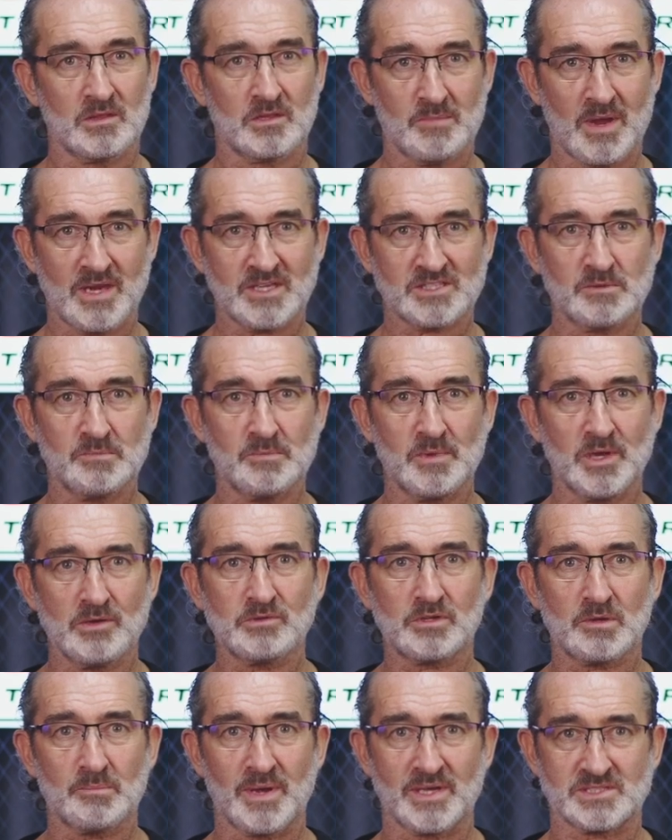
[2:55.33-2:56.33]
The maximum
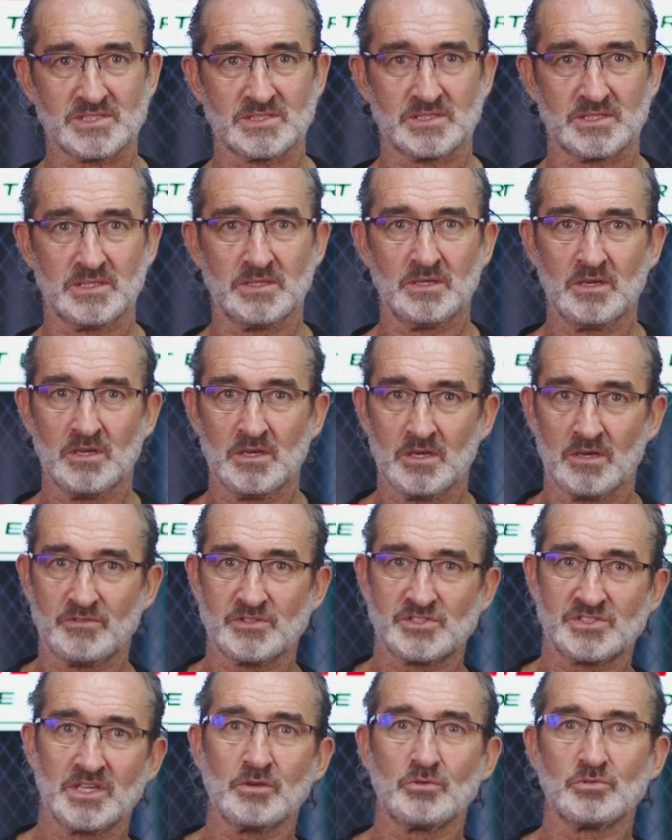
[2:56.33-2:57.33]
load capacity of the
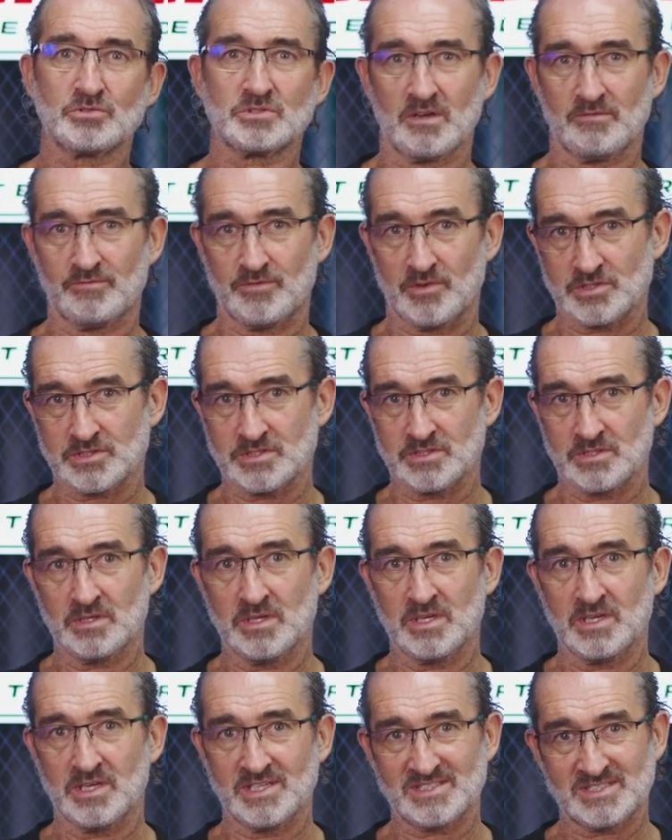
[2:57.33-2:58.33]
single drive version
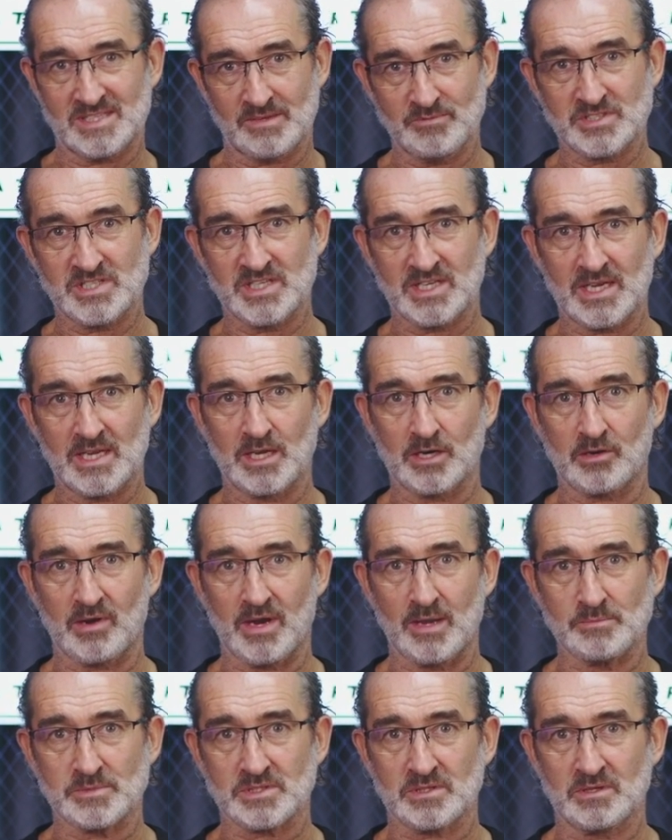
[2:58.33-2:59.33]
is seventy
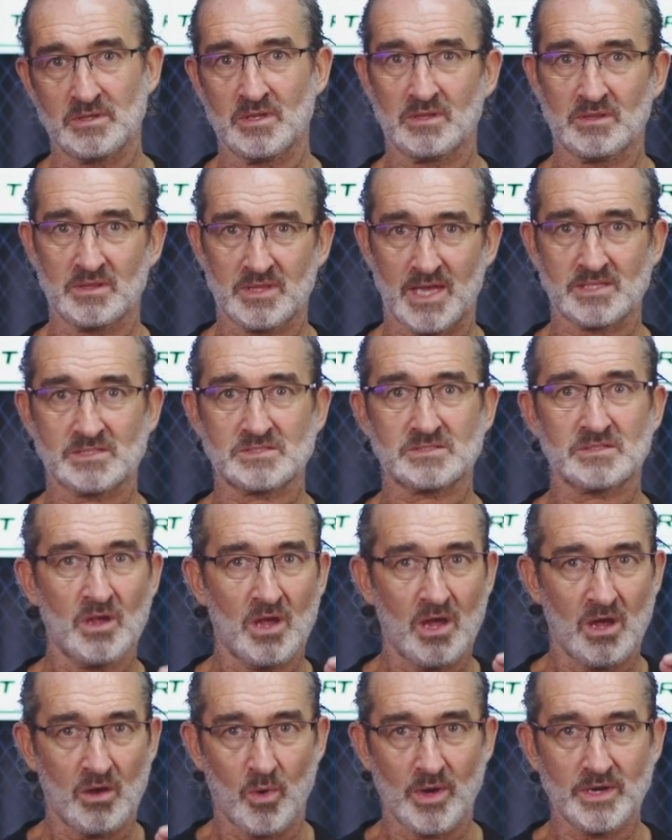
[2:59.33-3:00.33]
kilograms, that's
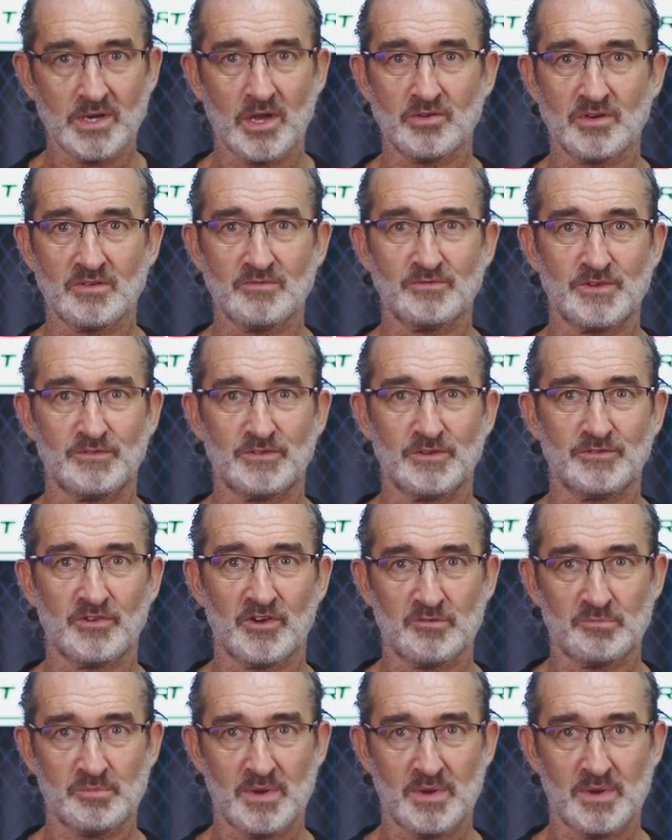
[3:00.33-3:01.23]
one hundred fifty-five